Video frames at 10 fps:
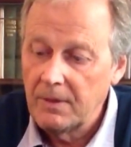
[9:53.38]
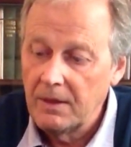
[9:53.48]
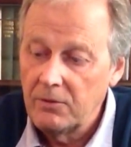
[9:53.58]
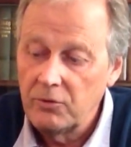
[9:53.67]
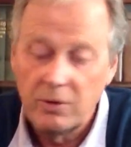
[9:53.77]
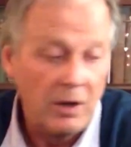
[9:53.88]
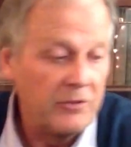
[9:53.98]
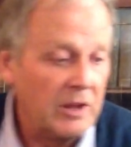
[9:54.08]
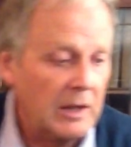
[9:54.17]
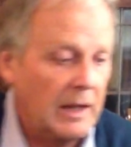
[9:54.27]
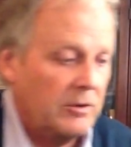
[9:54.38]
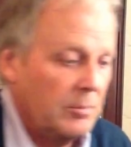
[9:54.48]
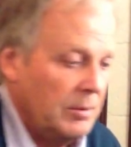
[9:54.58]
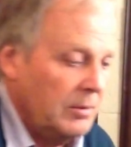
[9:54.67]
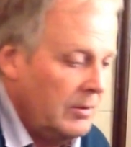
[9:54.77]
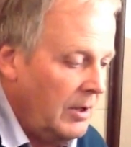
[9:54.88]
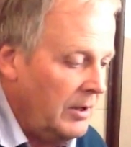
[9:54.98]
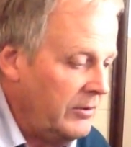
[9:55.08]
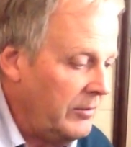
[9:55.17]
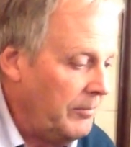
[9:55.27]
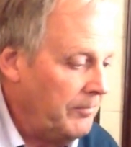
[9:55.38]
So a nice collectible item.